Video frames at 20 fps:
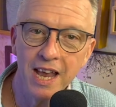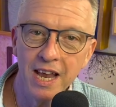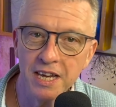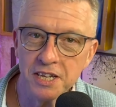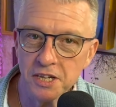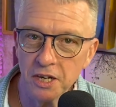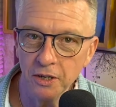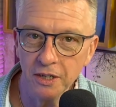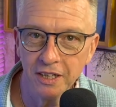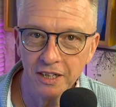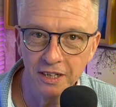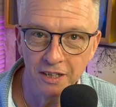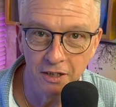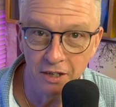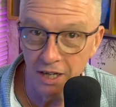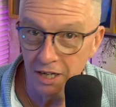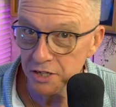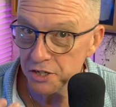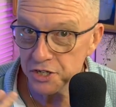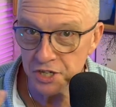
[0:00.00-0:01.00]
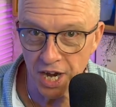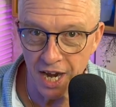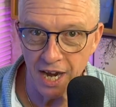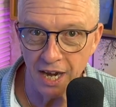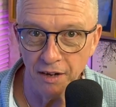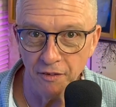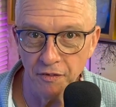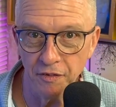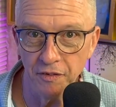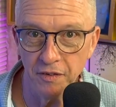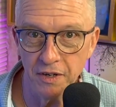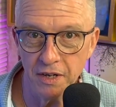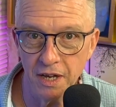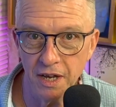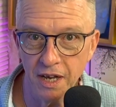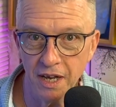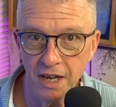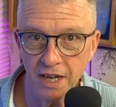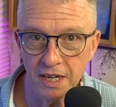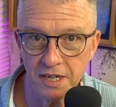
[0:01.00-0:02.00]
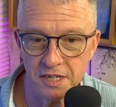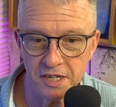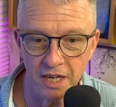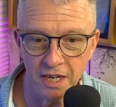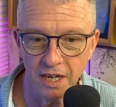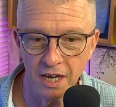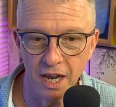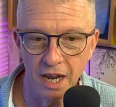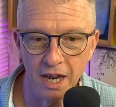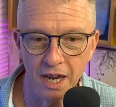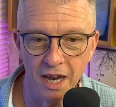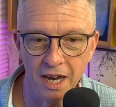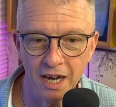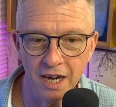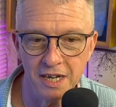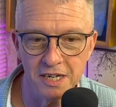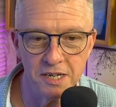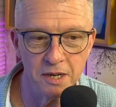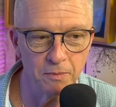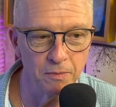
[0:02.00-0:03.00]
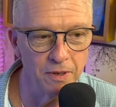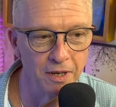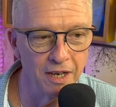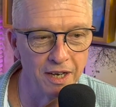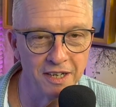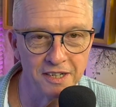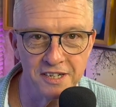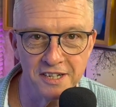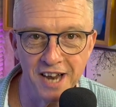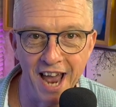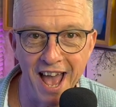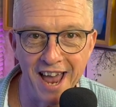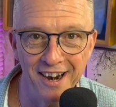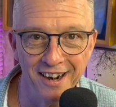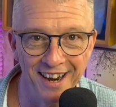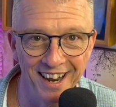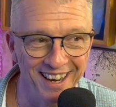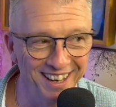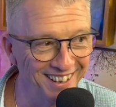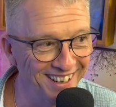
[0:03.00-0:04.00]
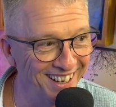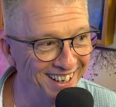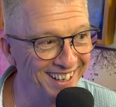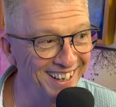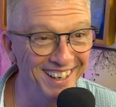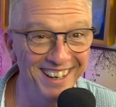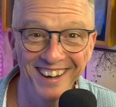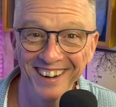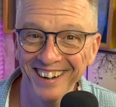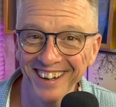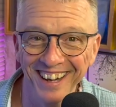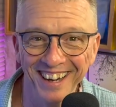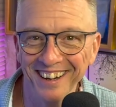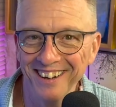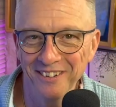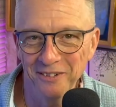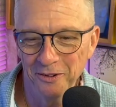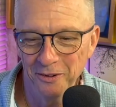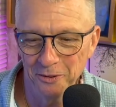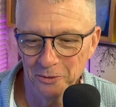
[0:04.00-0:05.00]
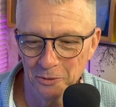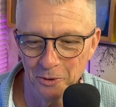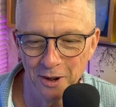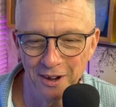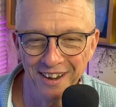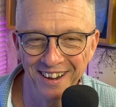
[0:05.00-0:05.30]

he said, "You didn't shave." he said, and I said, but it's Saturday, like you know, like what?